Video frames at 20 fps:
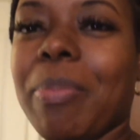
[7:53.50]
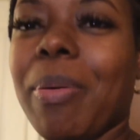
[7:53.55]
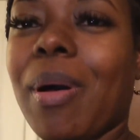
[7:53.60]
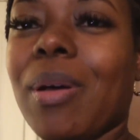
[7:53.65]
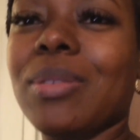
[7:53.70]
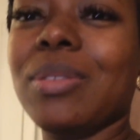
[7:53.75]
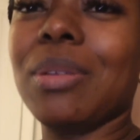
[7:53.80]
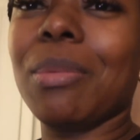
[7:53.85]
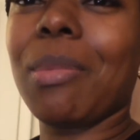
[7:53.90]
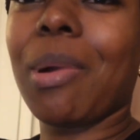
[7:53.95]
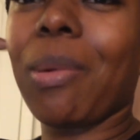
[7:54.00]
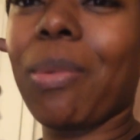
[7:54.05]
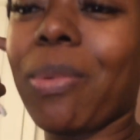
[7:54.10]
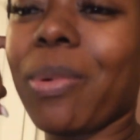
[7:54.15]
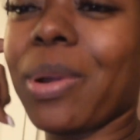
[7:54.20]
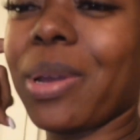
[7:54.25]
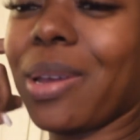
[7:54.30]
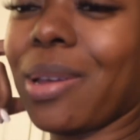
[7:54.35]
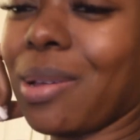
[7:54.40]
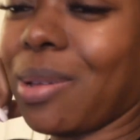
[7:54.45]
posting my
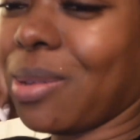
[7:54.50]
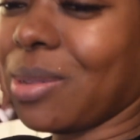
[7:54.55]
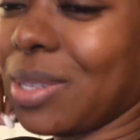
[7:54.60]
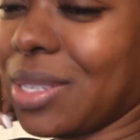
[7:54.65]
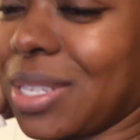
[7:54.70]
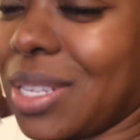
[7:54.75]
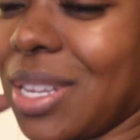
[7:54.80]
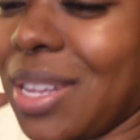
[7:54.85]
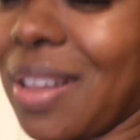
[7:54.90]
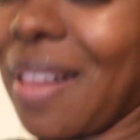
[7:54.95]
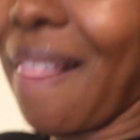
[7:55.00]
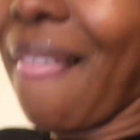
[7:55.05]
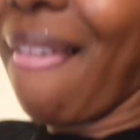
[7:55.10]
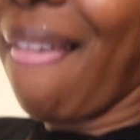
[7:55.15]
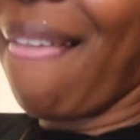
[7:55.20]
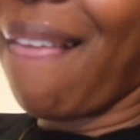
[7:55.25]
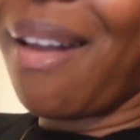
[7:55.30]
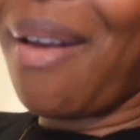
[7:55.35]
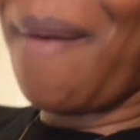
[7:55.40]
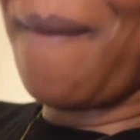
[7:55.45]
reels.
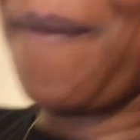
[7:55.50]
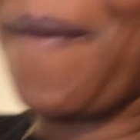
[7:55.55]
Go